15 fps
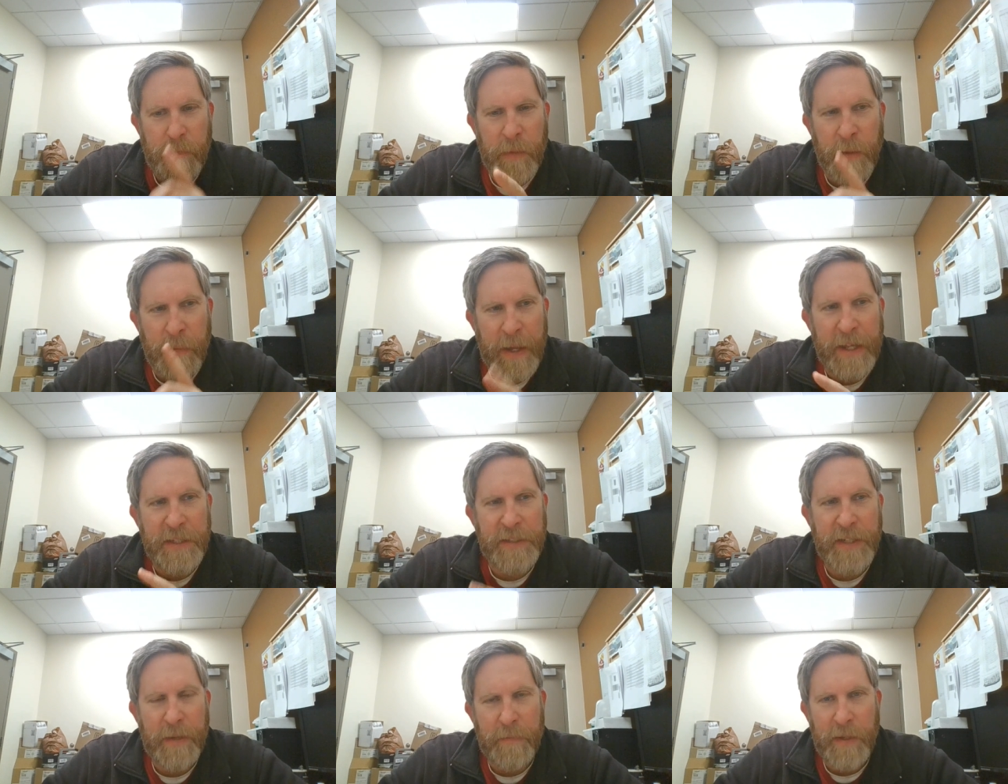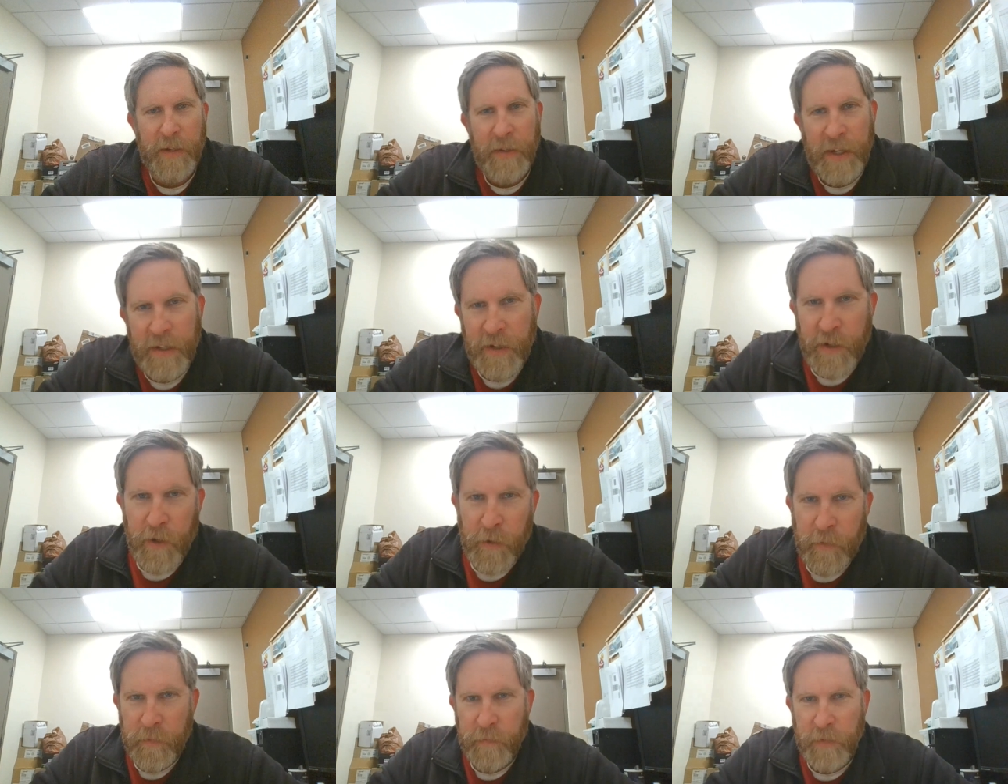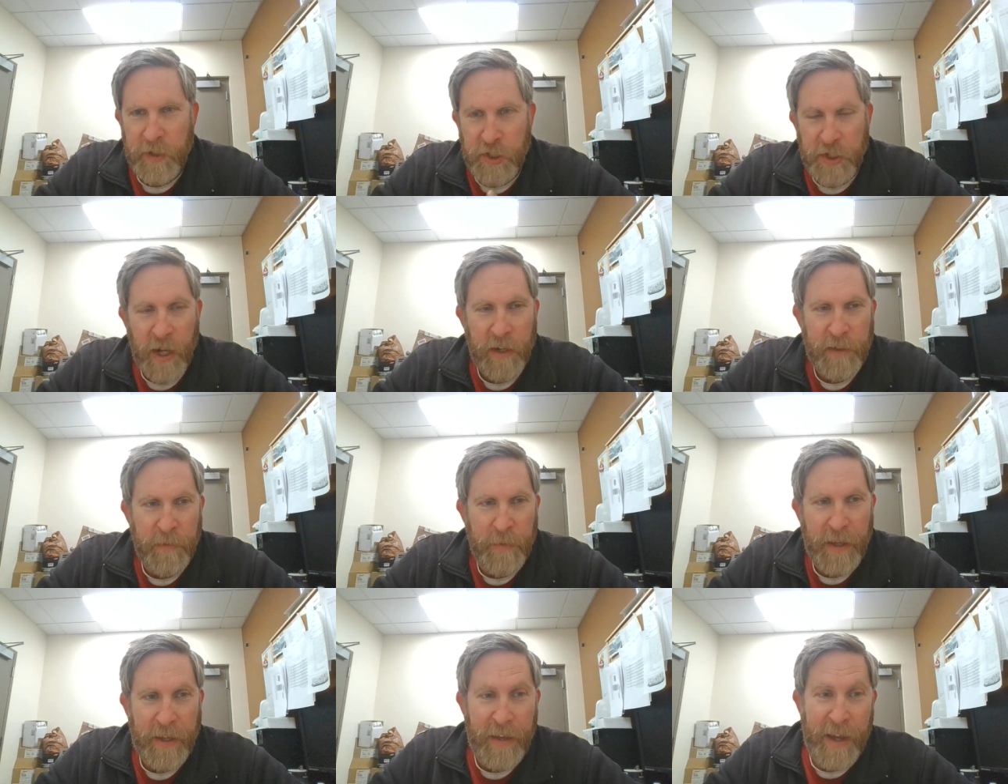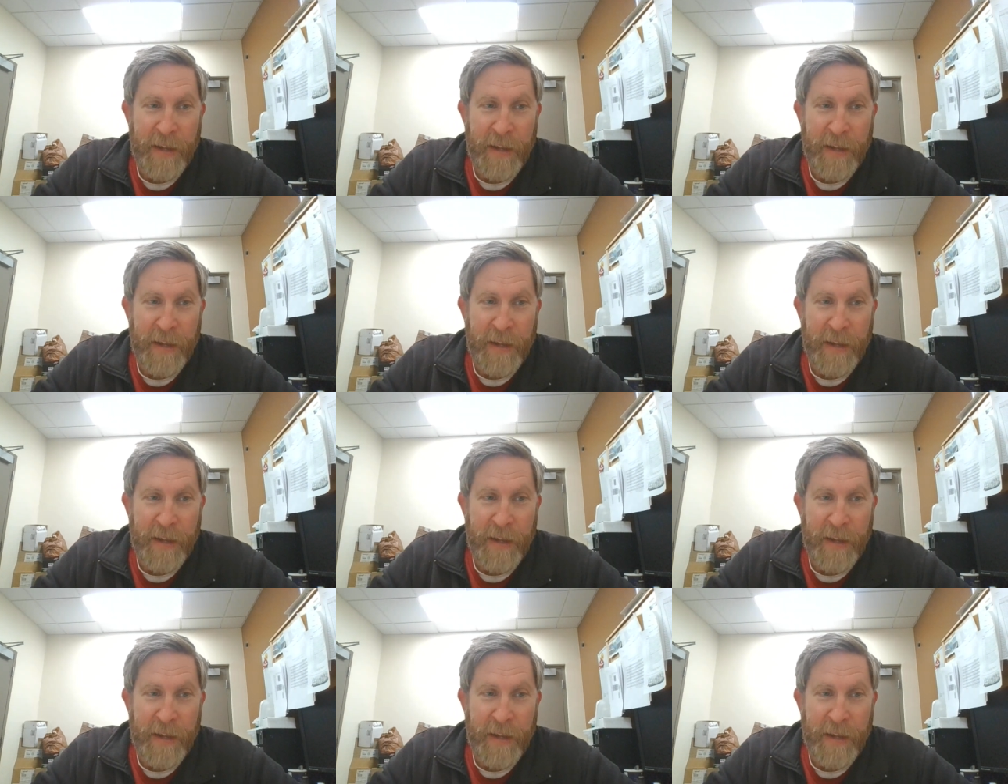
the biggest tip that you need to know, which shocked me